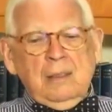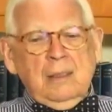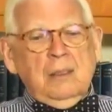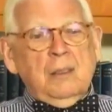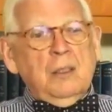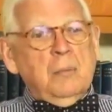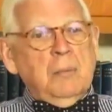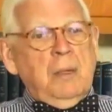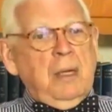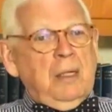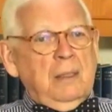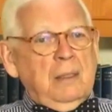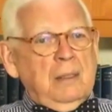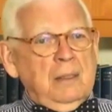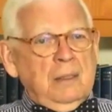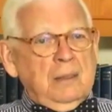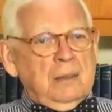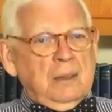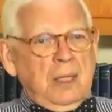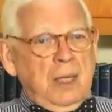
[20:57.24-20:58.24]

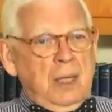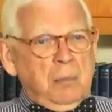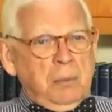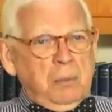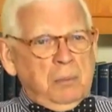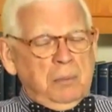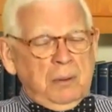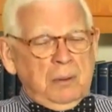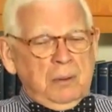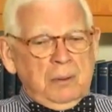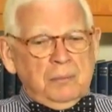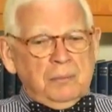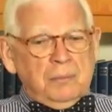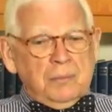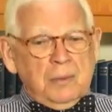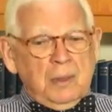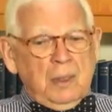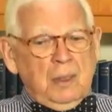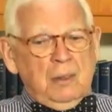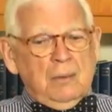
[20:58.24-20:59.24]
humanity is capable
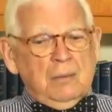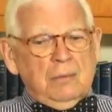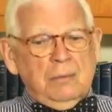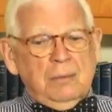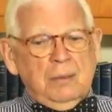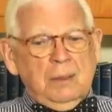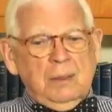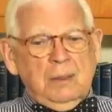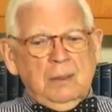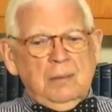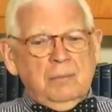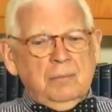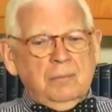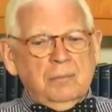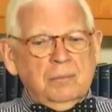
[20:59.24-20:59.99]
of